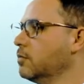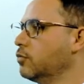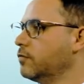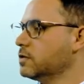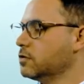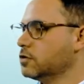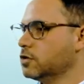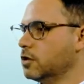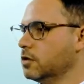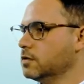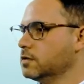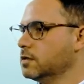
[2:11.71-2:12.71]
Professor
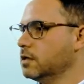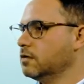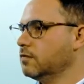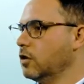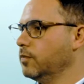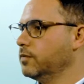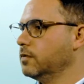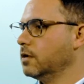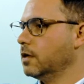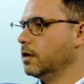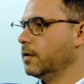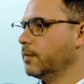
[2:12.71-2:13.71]
Schertz, that developed
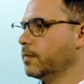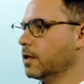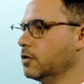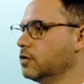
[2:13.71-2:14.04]
a